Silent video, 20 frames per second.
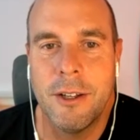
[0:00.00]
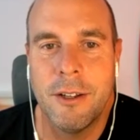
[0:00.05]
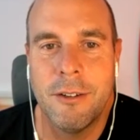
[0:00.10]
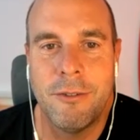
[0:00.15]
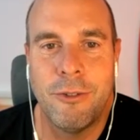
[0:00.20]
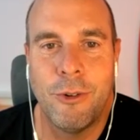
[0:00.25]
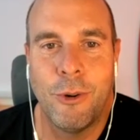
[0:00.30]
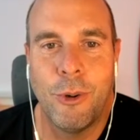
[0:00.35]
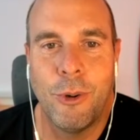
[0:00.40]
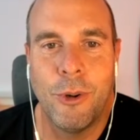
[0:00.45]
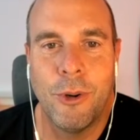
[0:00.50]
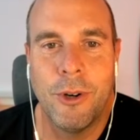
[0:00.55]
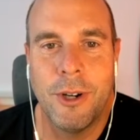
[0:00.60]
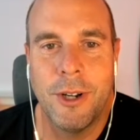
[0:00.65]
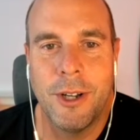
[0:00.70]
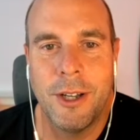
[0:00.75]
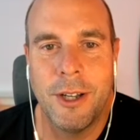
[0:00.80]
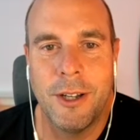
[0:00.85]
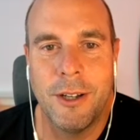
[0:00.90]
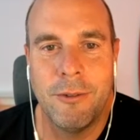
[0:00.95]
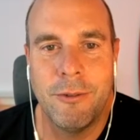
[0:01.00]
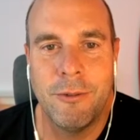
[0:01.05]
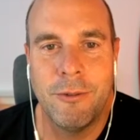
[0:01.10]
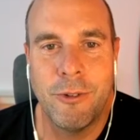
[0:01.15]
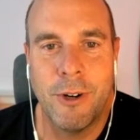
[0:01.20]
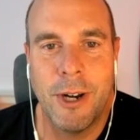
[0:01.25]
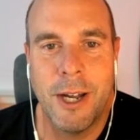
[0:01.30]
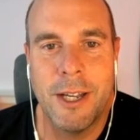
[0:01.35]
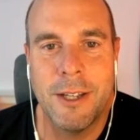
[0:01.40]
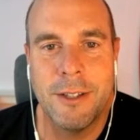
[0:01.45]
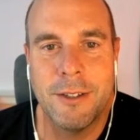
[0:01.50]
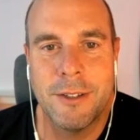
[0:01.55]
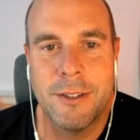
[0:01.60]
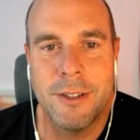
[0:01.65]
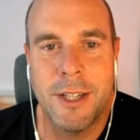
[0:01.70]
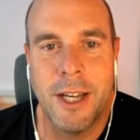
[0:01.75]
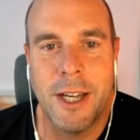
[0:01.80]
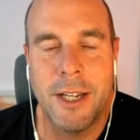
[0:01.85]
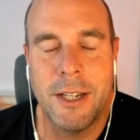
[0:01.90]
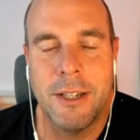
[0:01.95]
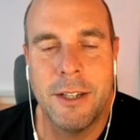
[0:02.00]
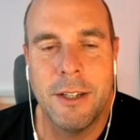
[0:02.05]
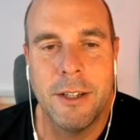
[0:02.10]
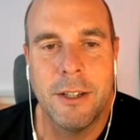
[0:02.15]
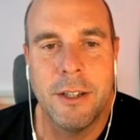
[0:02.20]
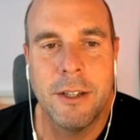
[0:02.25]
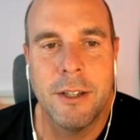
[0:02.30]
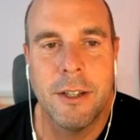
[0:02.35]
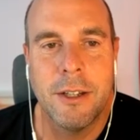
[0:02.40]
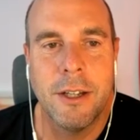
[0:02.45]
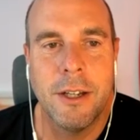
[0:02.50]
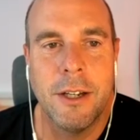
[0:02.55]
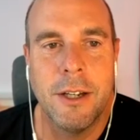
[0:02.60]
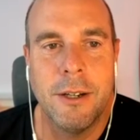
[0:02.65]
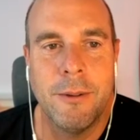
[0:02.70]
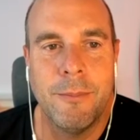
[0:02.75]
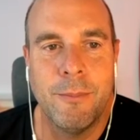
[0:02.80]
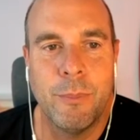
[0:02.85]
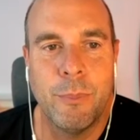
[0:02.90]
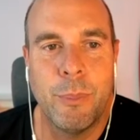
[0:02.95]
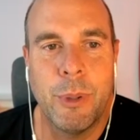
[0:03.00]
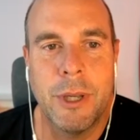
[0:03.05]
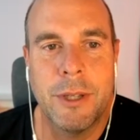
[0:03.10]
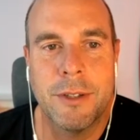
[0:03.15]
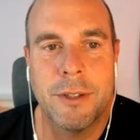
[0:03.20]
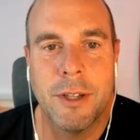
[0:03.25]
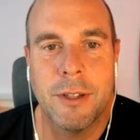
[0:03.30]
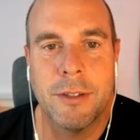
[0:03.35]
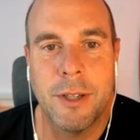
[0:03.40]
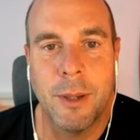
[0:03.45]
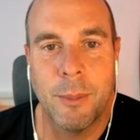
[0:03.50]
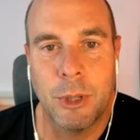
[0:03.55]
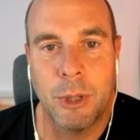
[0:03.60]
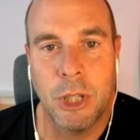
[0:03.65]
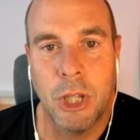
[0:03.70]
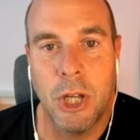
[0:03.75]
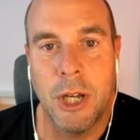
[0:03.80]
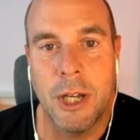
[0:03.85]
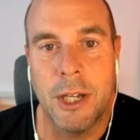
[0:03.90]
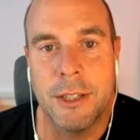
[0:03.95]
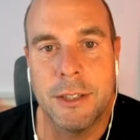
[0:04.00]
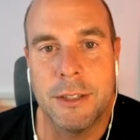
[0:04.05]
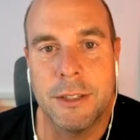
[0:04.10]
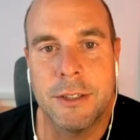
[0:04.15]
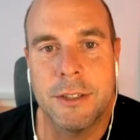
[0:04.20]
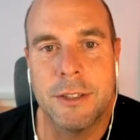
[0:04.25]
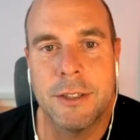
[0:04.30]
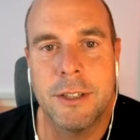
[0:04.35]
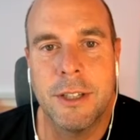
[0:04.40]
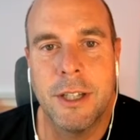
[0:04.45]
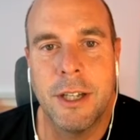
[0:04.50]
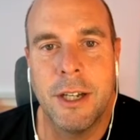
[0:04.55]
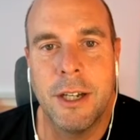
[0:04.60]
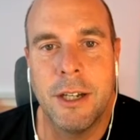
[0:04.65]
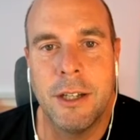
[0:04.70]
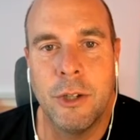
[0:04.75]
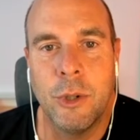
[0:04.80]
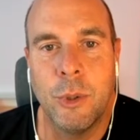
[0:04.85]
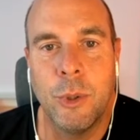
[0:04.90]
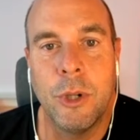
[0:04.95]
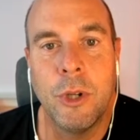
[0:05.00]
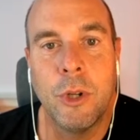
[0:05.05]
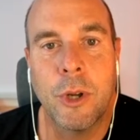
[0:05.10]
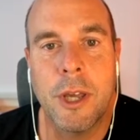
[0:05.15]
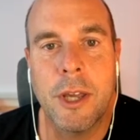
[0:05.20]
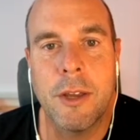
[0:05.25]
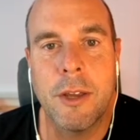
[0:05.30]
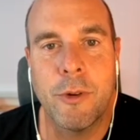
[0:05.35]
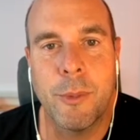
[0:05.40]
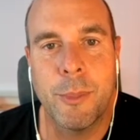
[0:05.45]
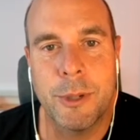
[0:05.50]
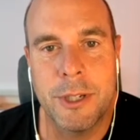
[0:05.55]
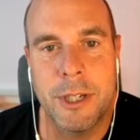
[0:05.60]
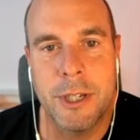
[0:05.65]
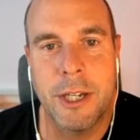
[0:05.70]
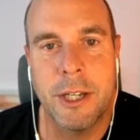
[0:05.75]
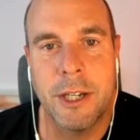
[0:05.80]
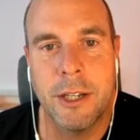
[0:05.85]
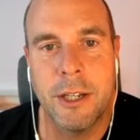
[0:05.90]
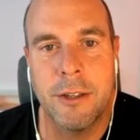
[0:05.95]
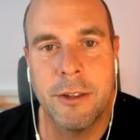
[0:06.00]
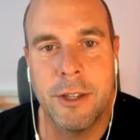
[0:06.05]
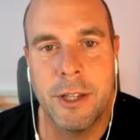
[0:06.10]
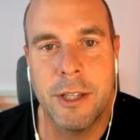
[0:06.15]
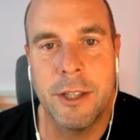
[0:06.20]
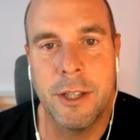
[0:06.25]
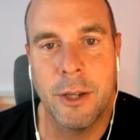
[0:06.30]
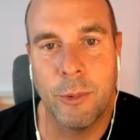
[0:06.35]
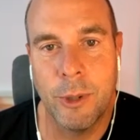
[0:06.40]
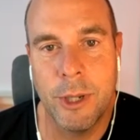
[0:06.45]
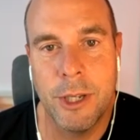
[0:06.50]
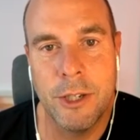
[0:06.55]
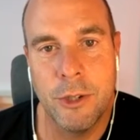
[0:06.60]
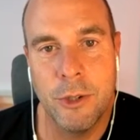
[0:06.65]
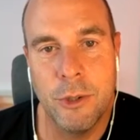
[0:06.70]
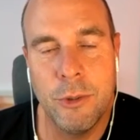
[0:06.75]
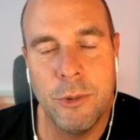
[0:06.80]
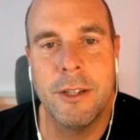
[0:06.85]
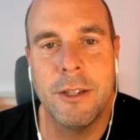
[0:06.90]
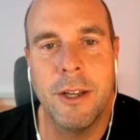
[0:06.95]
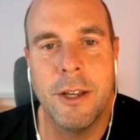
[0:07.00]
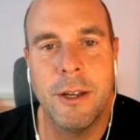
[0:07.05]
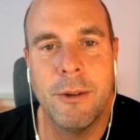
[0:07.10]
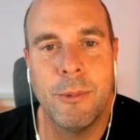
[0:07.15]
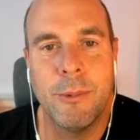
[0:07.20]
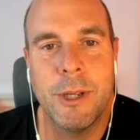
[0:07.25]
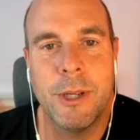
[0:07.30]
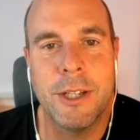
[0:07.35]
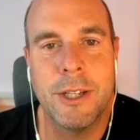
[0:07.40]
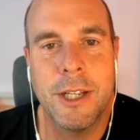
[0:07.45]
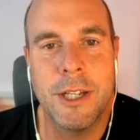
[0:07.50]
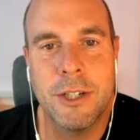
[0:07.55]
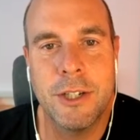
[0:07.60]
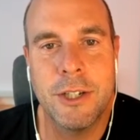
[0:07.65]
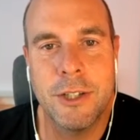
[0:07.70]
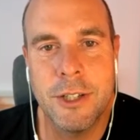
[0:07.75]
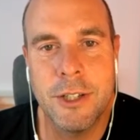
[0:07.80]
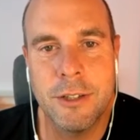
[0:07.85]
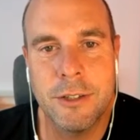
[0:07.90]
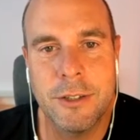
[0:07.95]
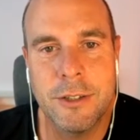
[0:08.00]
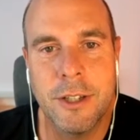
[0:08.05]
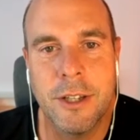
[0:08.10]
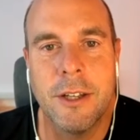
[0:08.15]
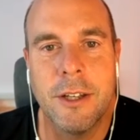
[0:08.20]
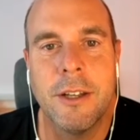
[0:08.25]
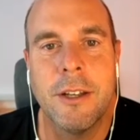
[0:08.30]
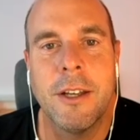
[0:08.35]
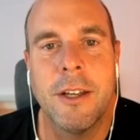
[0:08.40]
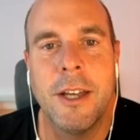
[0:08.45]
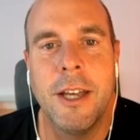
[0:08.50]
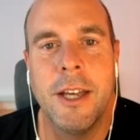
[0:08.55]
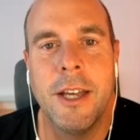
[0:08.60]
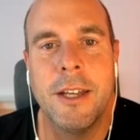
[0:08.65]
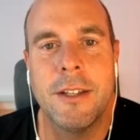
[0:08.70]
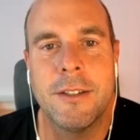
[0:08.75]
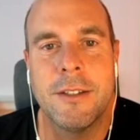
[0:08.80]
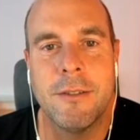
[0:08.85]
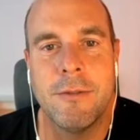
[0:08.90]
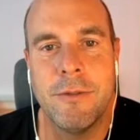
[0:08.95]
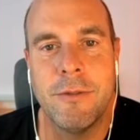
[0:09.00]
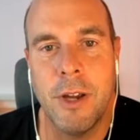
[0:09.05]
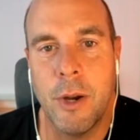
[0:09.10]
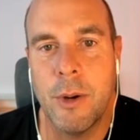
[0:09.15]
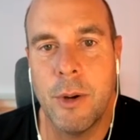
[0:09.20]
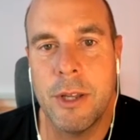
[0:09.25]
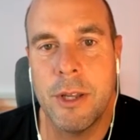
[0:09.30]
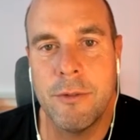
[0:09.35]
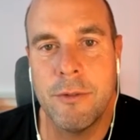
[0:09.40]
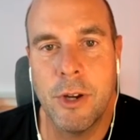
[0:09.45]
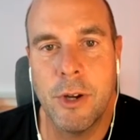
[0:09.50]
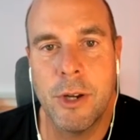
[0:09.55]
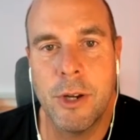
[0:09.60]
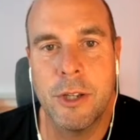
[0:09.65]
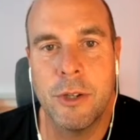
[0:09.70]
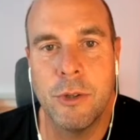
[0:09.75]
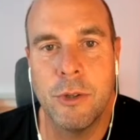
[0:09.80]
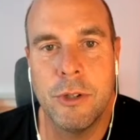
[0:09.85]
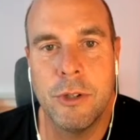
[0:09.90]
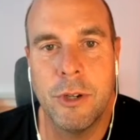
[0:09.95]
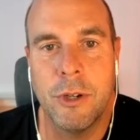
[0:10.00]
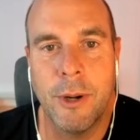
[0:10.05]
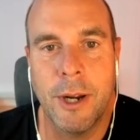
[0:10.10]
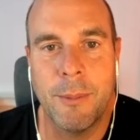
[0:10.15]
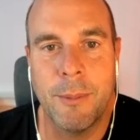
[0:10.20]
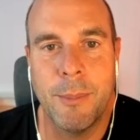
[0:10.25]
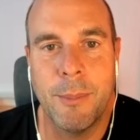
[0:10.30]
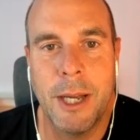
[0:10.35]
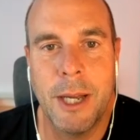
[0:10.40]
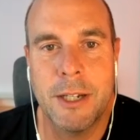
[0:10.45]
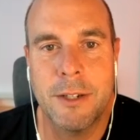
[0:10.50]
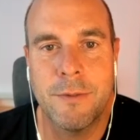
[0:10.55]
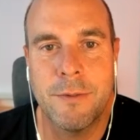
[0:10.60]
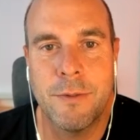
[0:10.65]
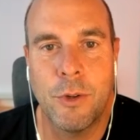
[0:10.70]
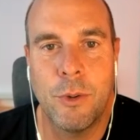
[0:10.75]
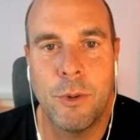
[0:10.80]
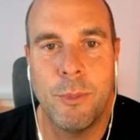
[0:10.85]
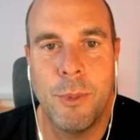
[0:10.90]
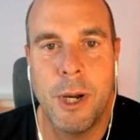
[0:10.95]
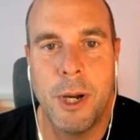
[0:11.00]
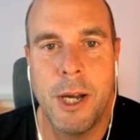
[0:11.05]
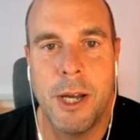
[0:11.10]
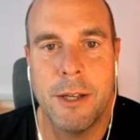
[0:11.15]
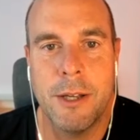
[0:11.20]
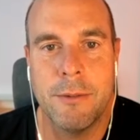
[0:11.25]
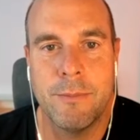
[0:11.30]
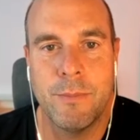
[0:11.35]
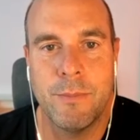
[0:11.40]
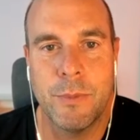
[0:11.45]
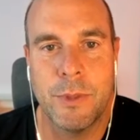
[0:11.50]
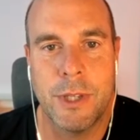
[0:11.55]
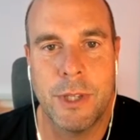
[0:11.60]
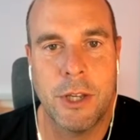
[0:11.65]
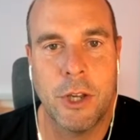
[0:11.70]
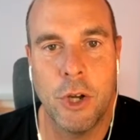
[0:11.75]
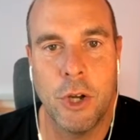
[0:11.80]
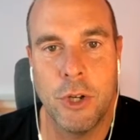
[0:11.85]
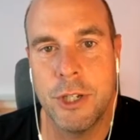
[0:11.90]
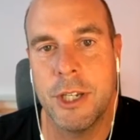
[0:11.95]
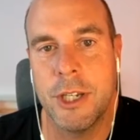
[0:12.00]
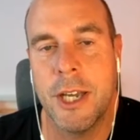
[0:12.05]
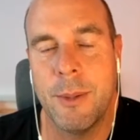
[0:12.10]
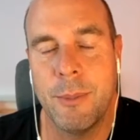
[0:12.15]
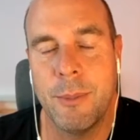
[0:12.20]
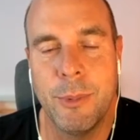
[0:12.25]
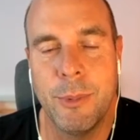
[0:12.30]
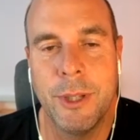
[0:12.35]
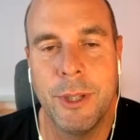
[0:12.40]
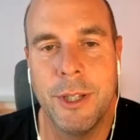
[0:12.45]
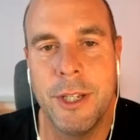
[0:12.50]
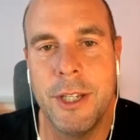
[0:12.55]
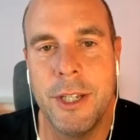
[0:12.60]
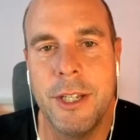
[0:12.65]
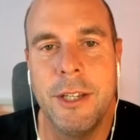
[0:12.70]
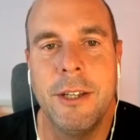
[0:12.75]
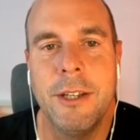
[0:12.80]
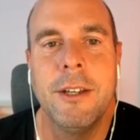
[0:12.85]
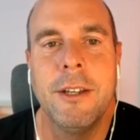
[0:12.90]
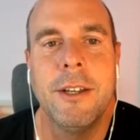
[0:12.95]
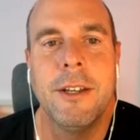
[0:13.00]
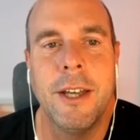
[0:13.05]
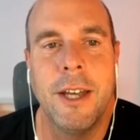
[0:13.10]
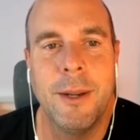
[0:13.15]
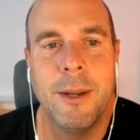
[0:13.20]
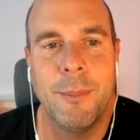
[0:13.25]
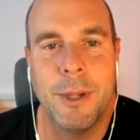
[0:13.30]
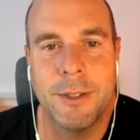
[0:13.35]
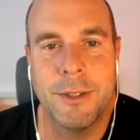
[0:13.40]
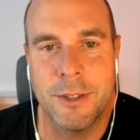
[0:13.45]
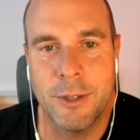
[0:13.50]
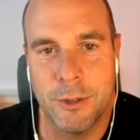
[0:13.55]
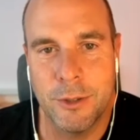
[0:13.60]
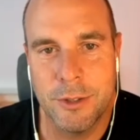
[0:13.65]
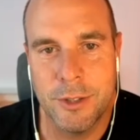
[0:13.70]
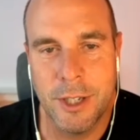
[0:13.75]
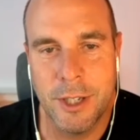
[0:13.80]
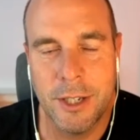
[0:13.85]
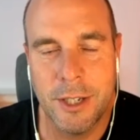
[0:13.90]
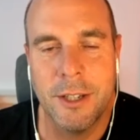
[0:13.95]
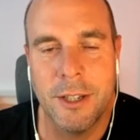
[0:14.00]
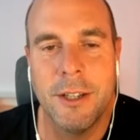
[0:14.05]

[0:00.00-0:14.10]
for a phrase that picks us up clients who are looking for a particular thing that we do, and we teach this, and it's a very, very good direct match for my coaching capability and my skill set,